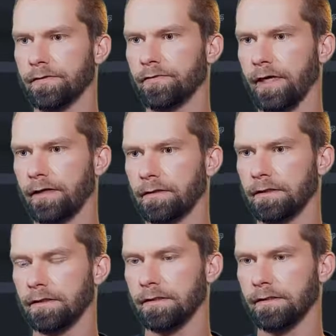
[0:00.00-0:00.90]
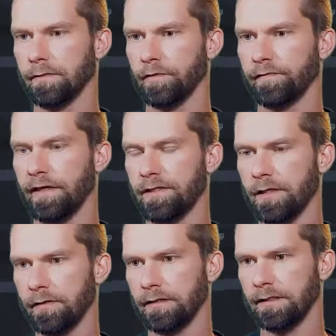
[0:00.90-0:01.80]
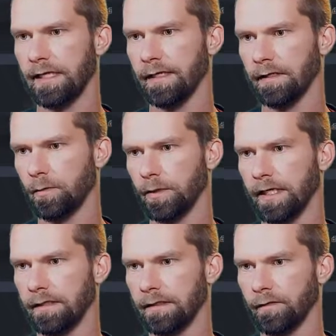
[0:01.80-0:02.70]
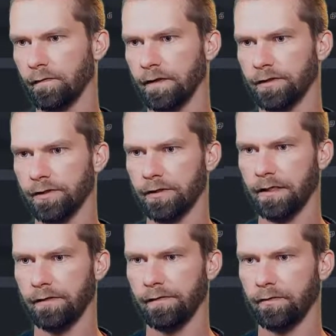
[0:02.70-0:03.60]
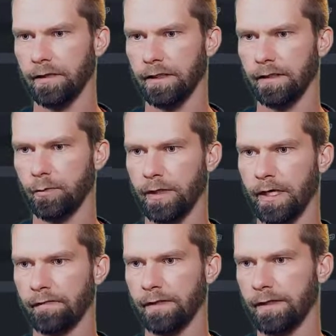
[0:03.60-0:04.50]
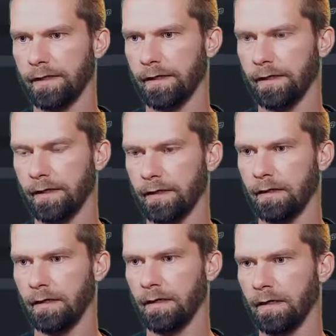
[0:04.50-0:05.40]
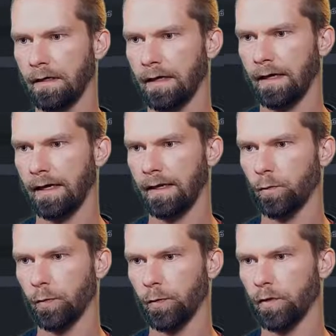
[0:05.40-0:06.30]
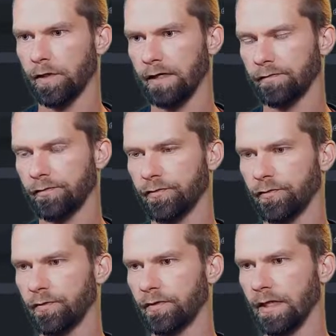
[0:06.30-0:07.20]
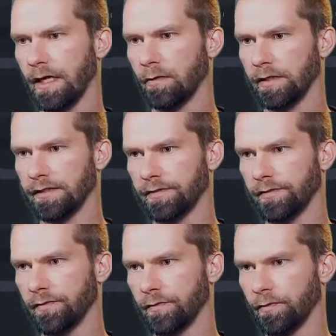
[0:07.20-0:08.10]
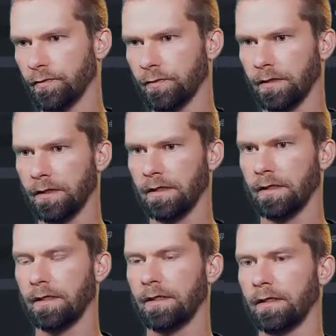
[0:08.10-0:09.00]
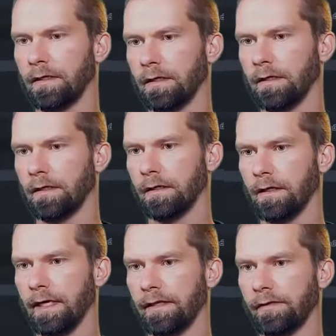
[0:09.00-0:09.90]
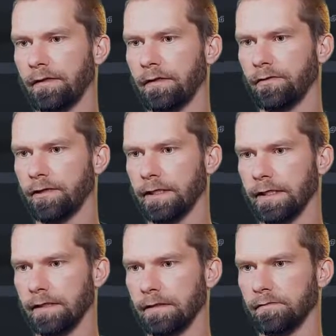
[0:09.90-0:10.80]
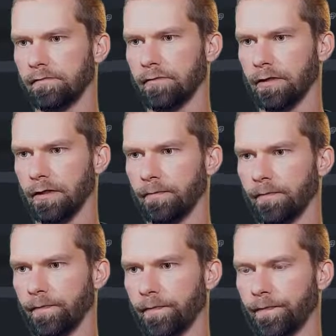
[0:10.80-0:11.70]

record. So we fetch now the data, we get it in our function, and theoretically we have it here. And what we would have to do now is to get the URL from